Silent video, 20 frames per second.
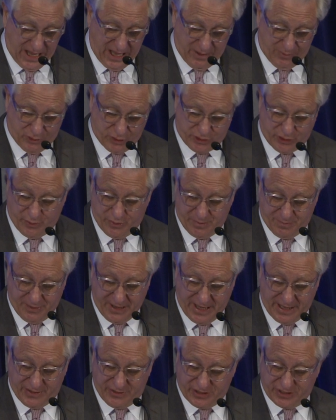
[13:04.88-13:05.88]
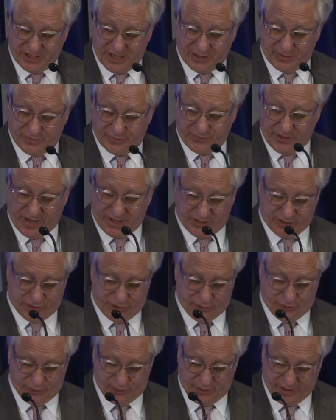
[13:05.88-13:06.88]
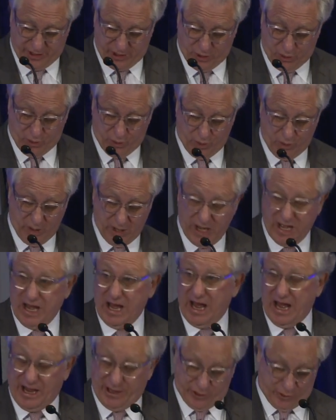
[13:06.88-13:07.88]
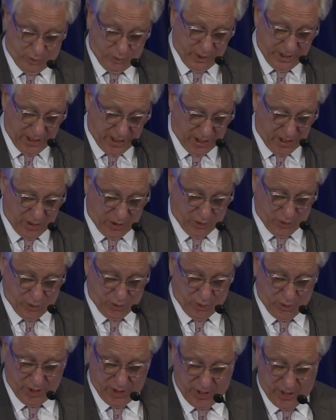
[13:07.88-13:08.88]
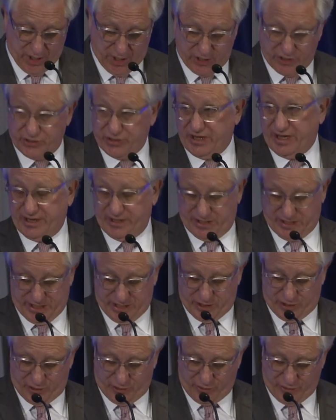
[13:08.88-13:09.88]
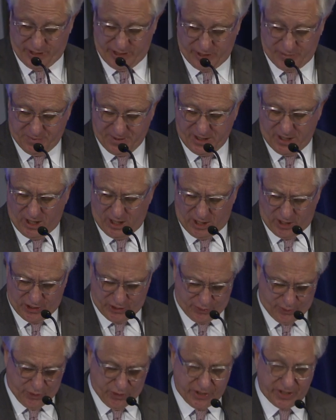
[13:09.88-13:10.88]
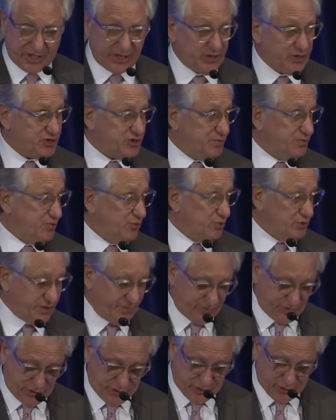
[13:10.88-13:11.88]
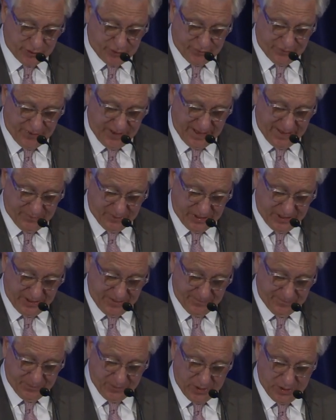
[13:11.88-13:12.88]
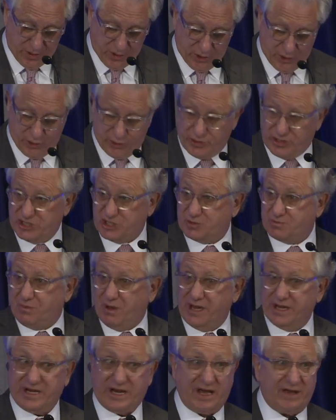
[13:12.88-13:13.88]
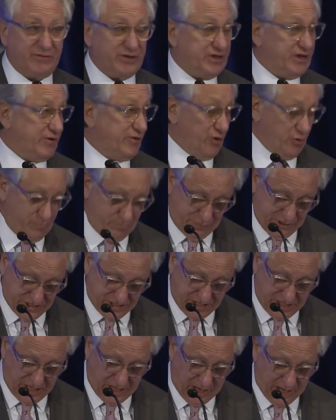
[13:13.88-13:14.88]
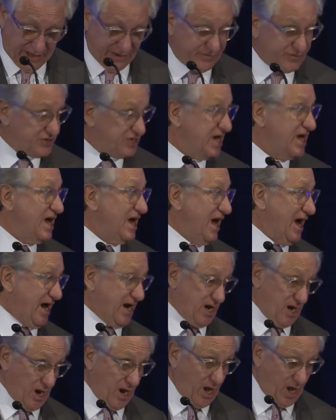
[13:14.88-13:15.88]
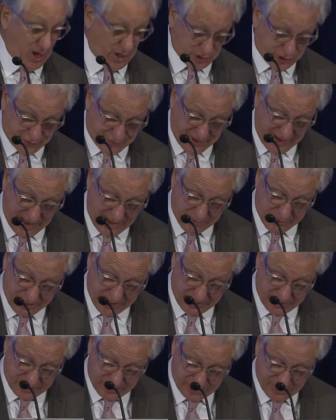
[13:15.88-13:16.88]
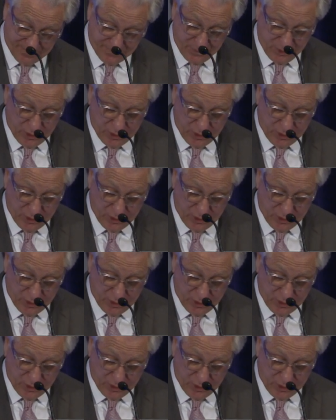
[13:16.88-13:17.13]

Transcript: able to repay the debt of gratitude we owe and will owe to that incredibly hardworking and supportive Churchill family, who, despite having their own busy lives and large families,